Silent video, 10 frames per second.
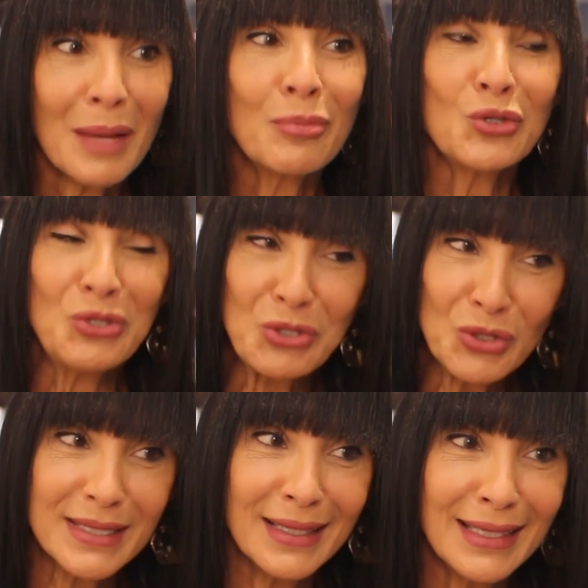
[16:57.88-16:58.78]

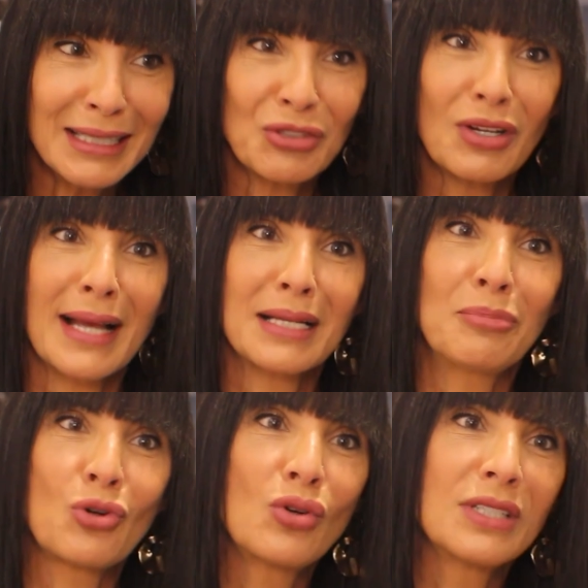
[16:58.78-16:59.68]
producing, like
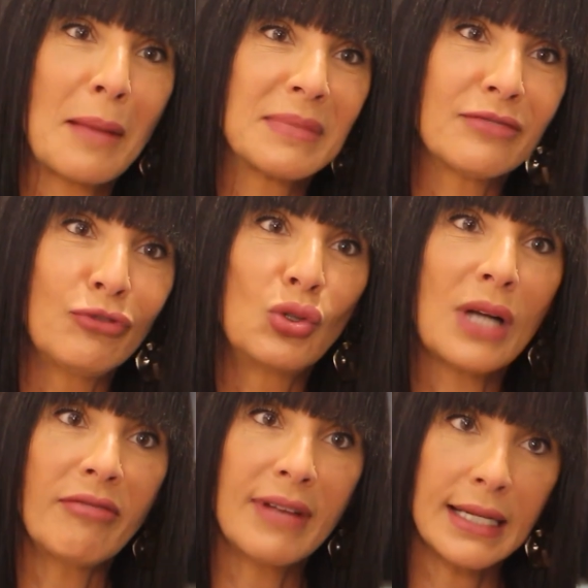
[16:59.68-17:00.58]
programs for
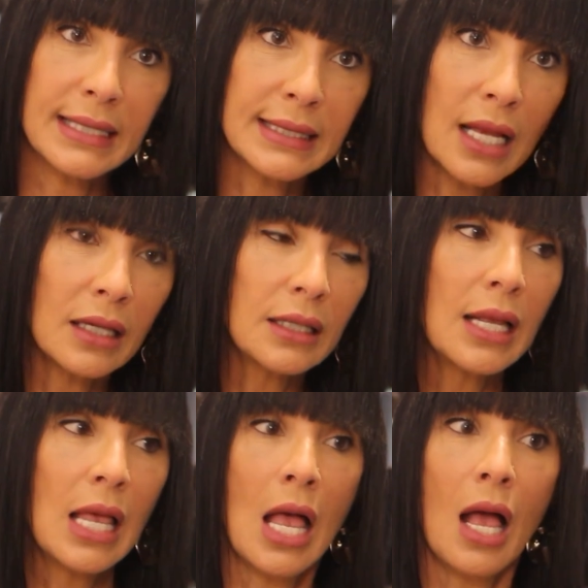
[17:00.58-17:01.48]
Afghanistan,
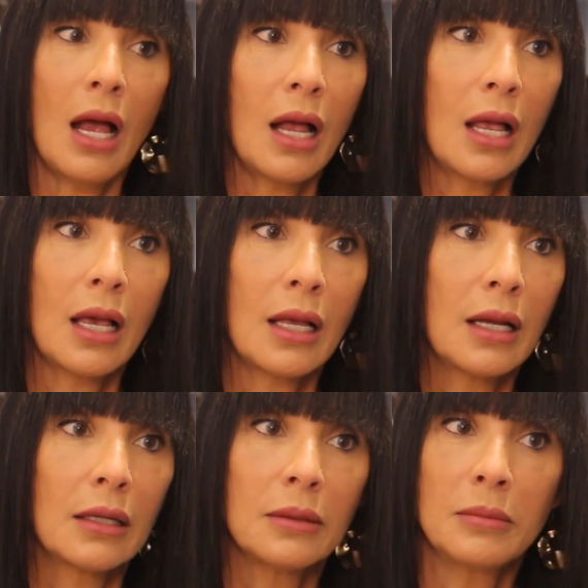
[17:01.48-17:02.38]

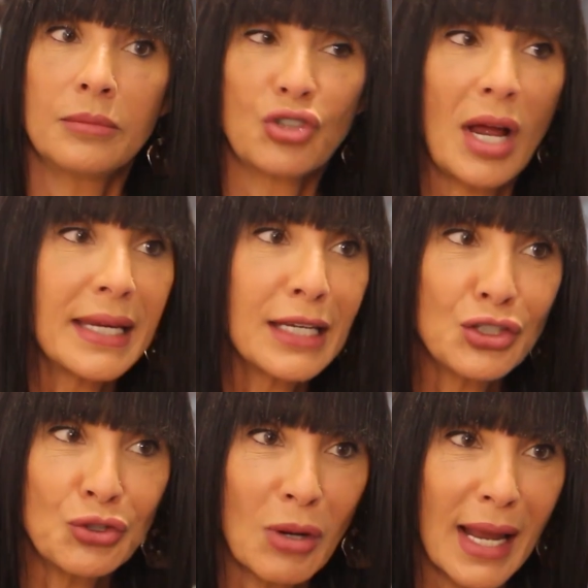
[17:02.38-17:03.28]

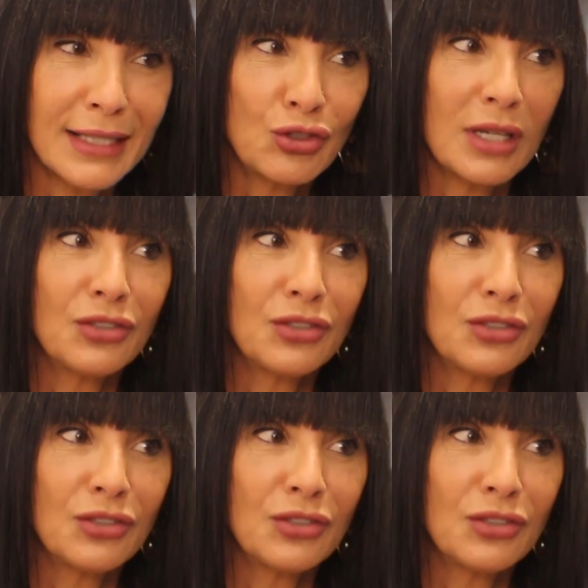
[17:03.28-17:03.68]
trying, like to